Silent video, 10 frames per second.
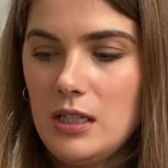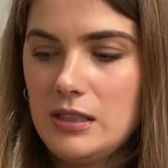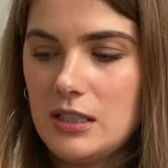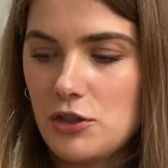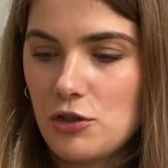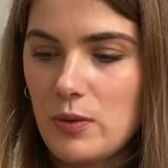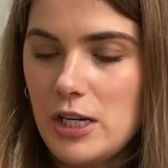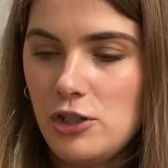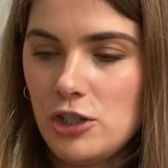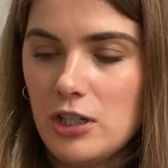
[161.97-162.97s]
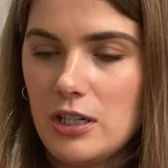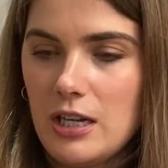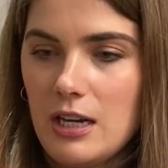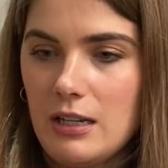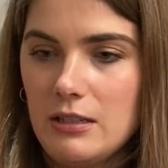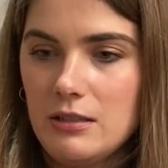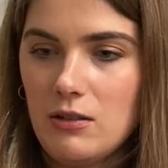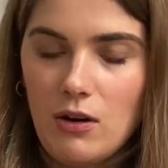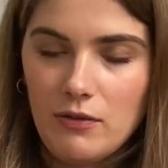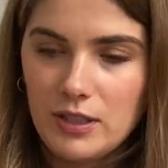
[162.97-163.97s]
situation and
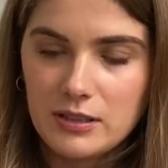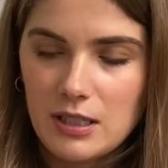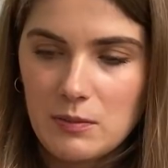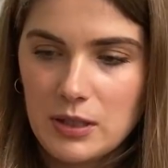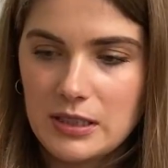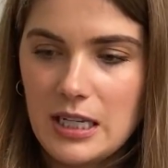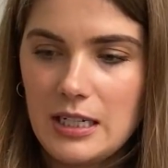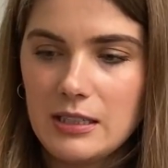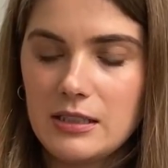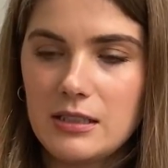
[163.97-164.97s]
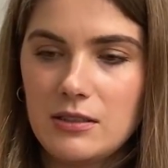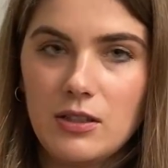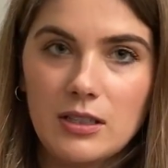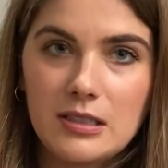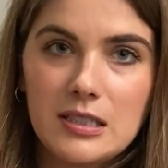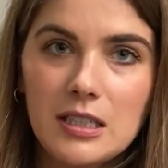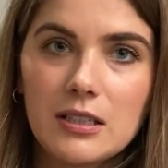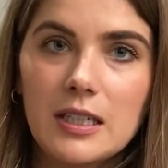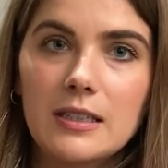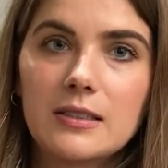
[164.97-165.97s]
obviously I'm not saying it's not
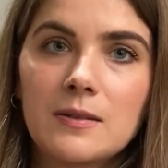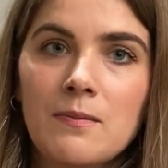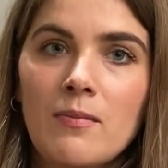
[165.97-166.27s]
serious,